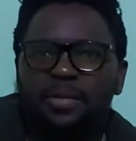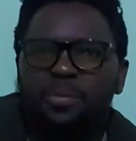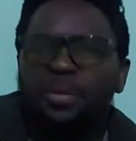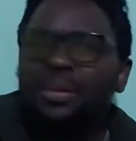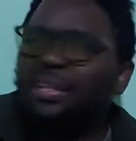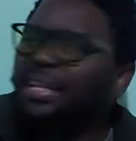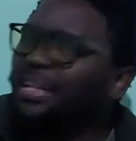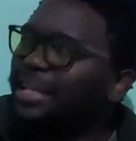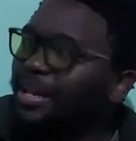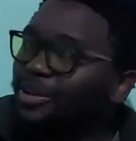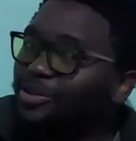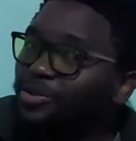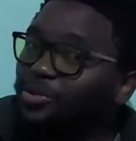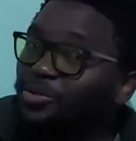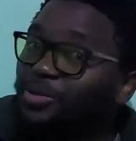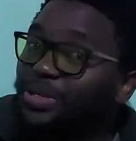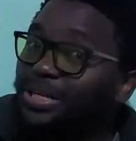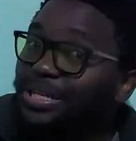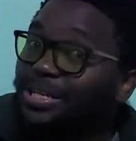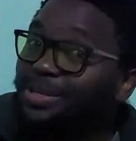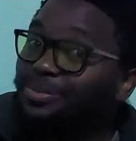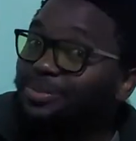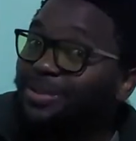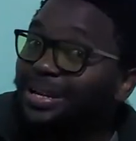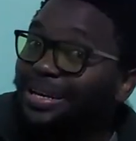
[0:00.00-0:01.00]
But then are you
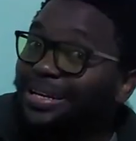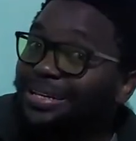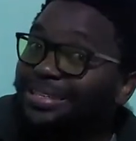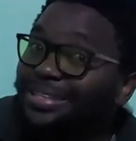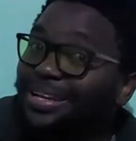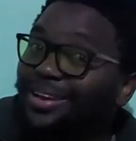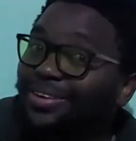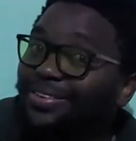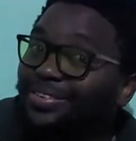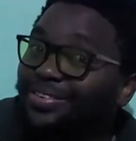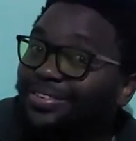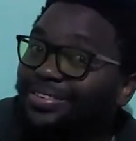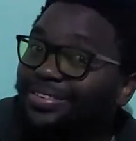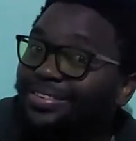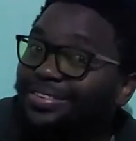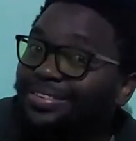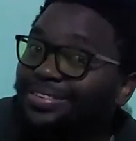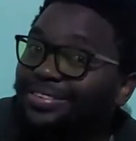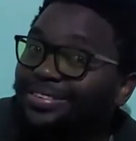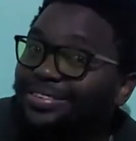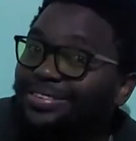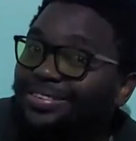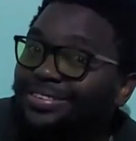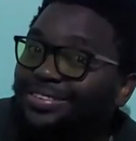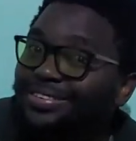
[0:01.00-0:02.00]
really black now?
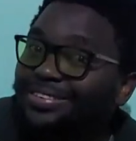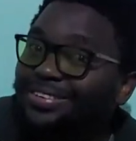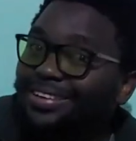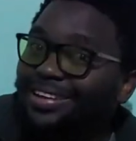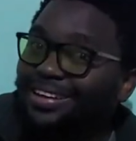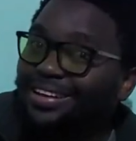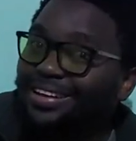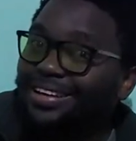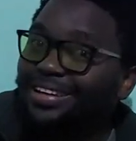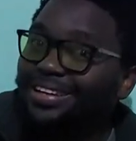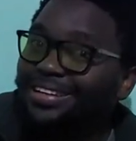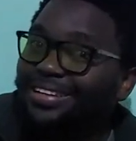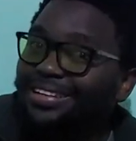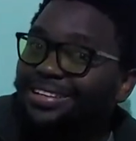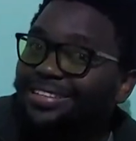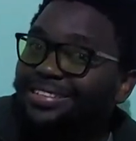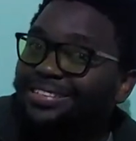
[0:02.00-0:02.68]
Yeah?